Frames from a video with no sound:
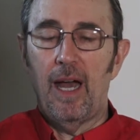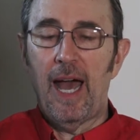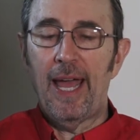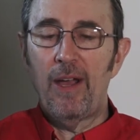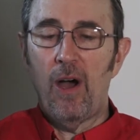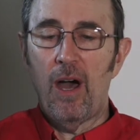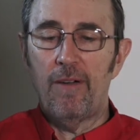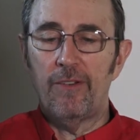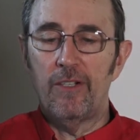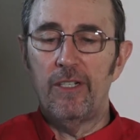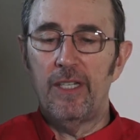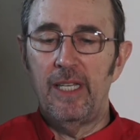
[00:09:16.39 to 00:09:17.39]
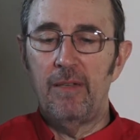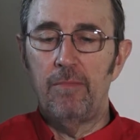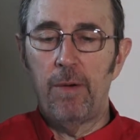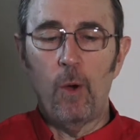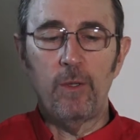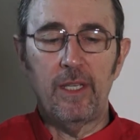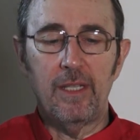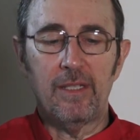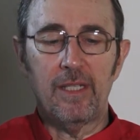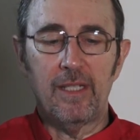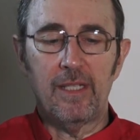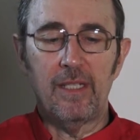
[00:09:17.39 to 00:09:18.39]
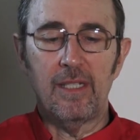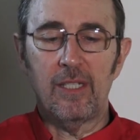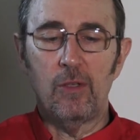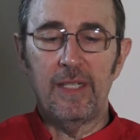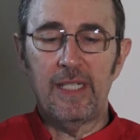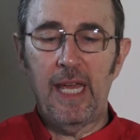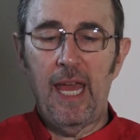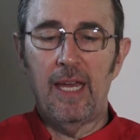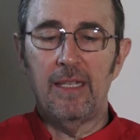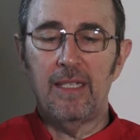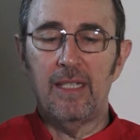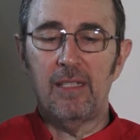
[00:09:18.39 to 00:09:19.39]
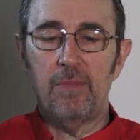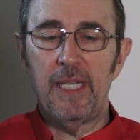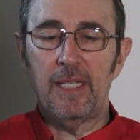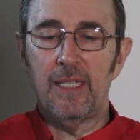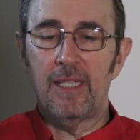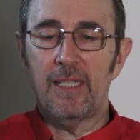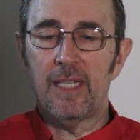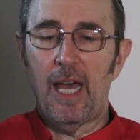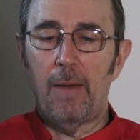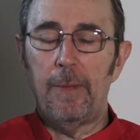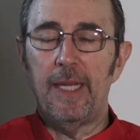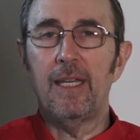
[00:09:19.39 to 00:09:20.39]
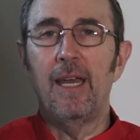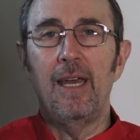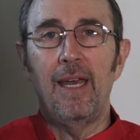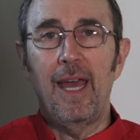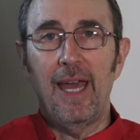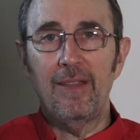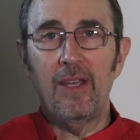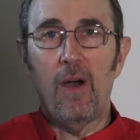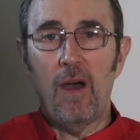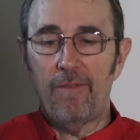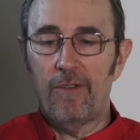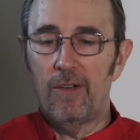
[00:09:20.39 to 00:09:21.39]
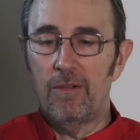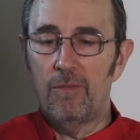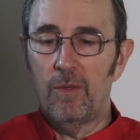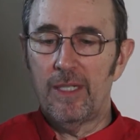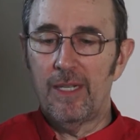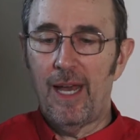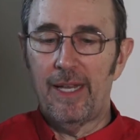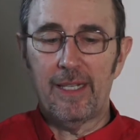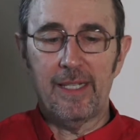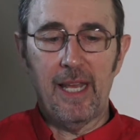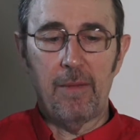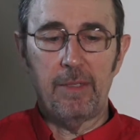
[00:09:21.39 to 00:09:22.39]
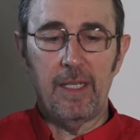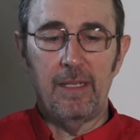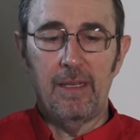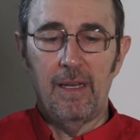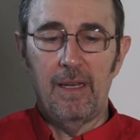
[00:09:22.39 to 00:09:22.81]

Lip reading: I offered in both instances to attend and speak to this topic, and the offer was not accepted.